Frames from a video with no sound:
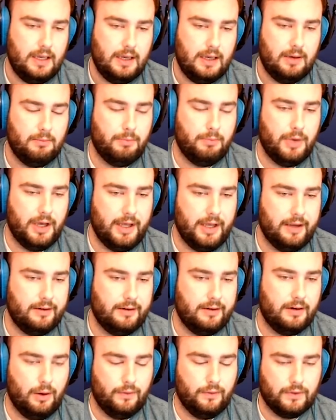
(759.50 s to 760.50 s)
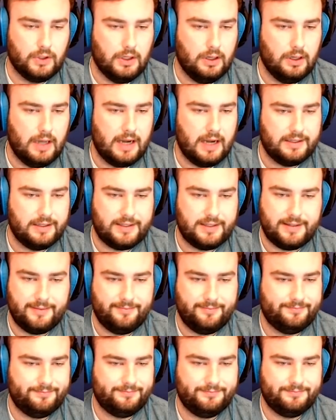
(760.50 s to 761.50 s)
But overall,
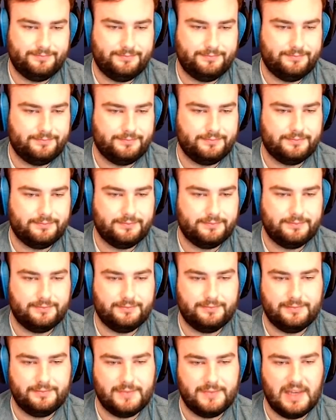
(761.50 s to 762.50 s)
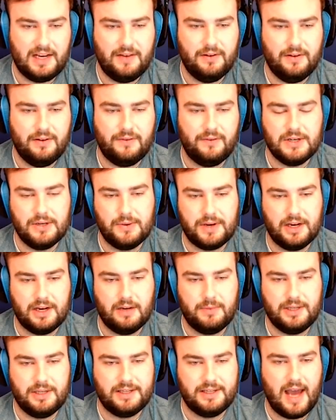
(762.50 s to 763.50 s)
and even if you do get him,
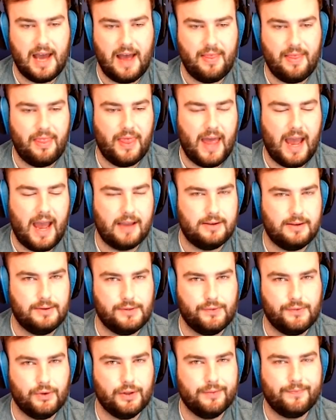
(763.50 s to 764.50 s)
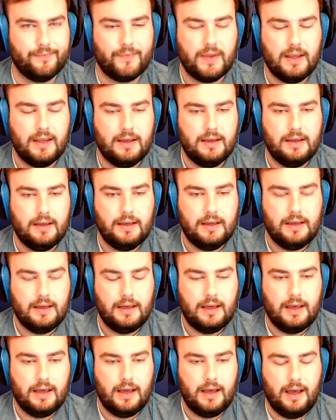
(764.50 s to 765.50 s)
he's not that useful.
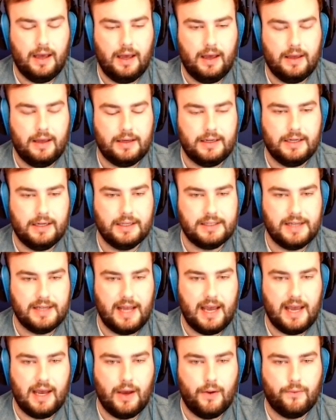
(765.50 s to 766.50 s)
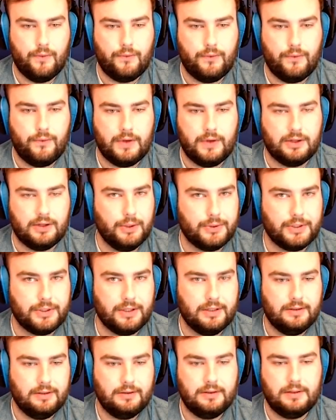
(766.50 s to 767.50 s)
He doesn't have
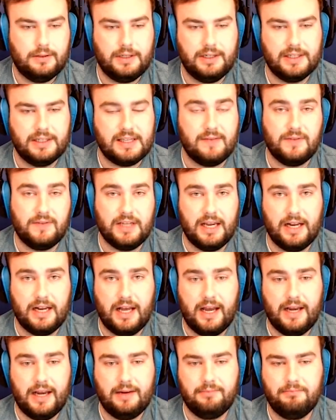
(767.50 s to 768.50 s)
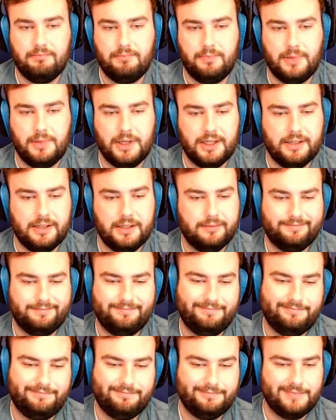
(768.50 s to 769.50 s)
Encloser. He does have Deadeye, but
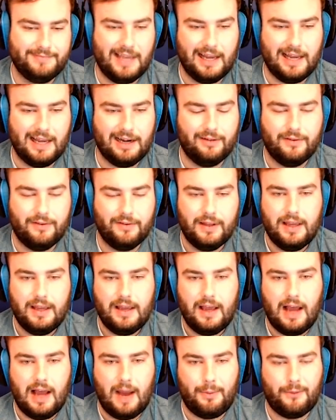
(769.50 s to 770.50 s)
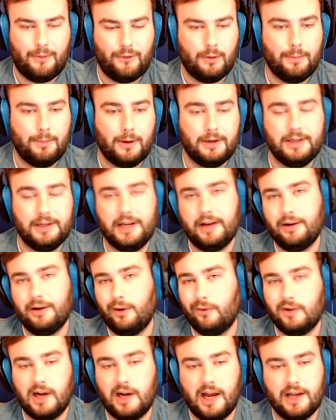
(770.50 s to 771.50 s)
I don't know. I prefer Bernadetta
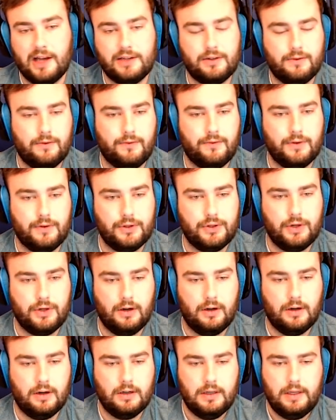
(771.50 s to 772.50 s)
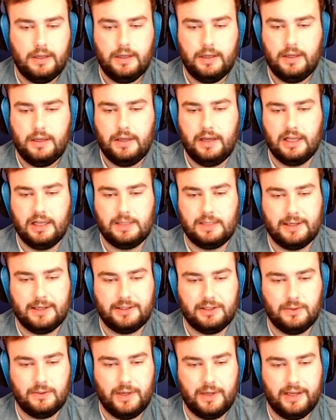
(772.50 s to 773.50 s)
over Ash, for sure.
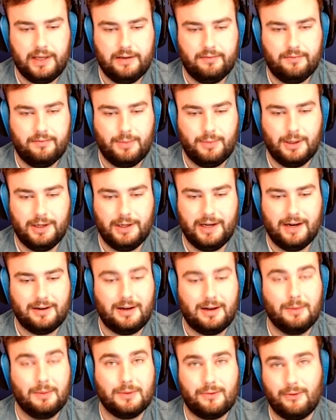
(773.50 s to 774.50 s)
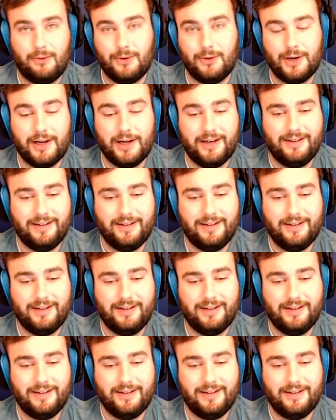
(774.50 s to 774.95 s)
Especially when Bernadetta comes for free.